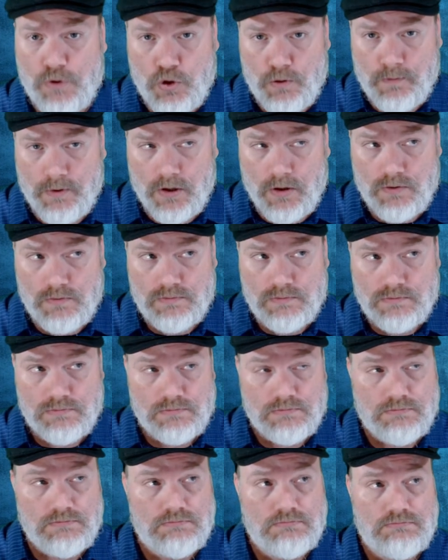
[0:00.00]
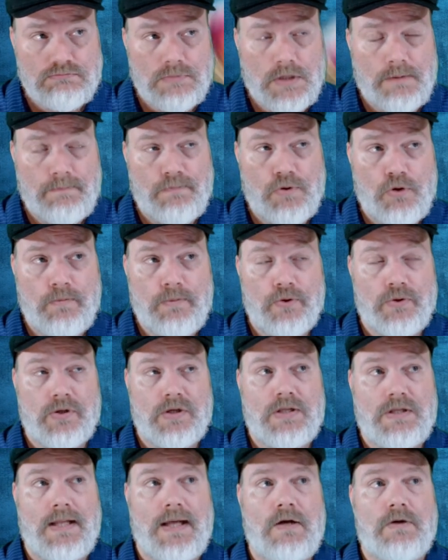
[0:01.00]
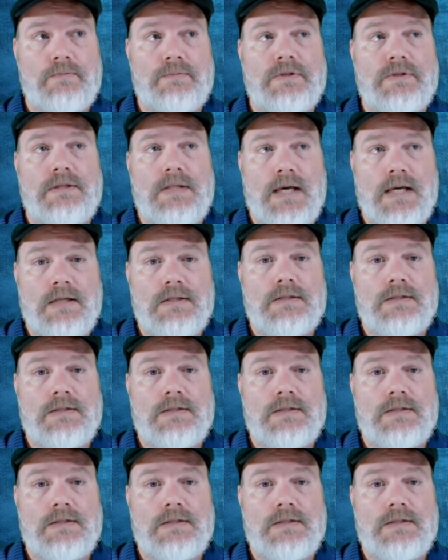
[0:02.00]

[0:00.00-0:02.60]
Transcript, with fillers: bobo, not Bobo the clown, but that